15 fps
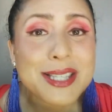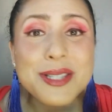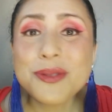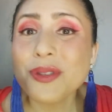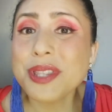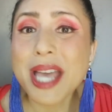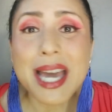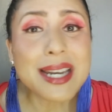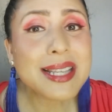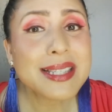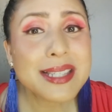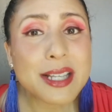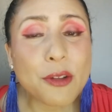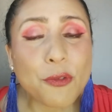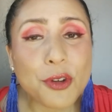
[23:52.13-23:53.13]
So that
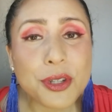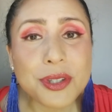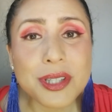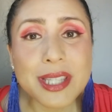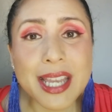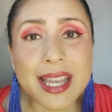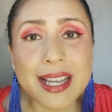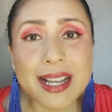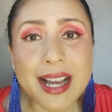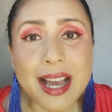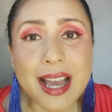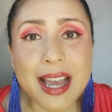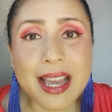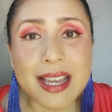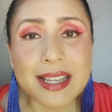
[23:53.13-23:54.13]
is it for today,
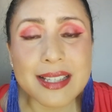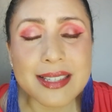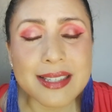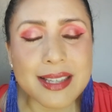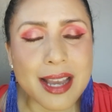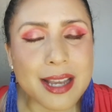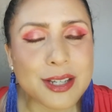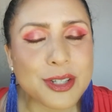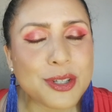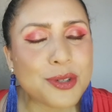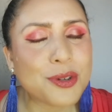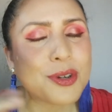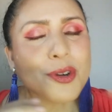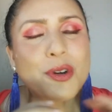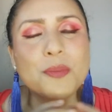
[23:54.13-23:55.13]
guys. I
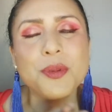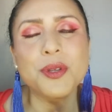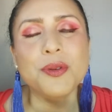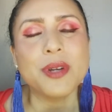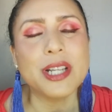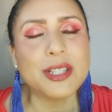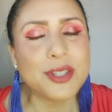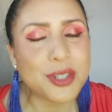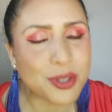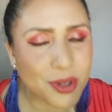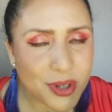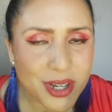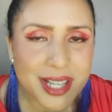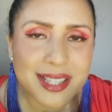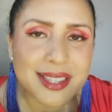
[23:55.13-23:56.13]
sure hope you
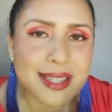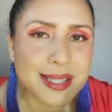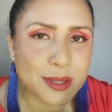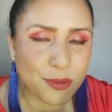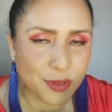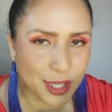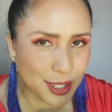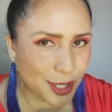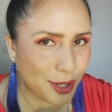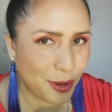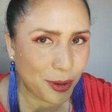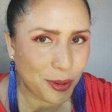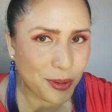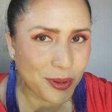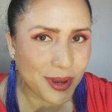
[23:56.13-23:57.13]
enjoyed this
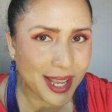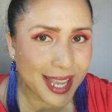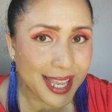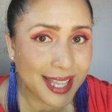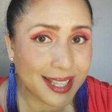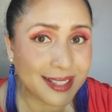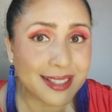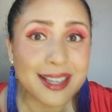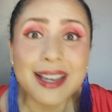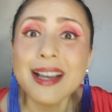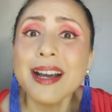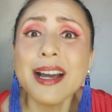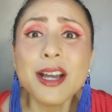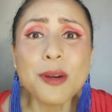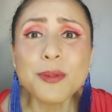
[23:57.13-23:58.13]
video, and
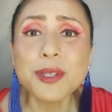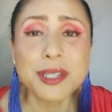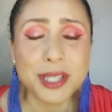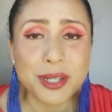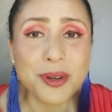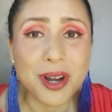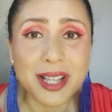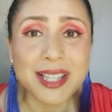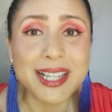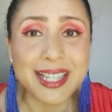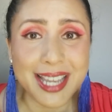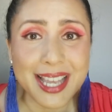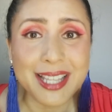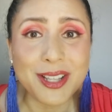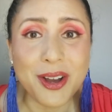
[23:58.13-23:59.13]
I hope to see you all
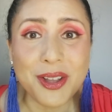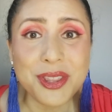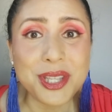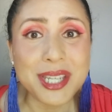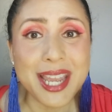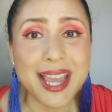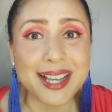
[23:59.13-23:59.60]
again on the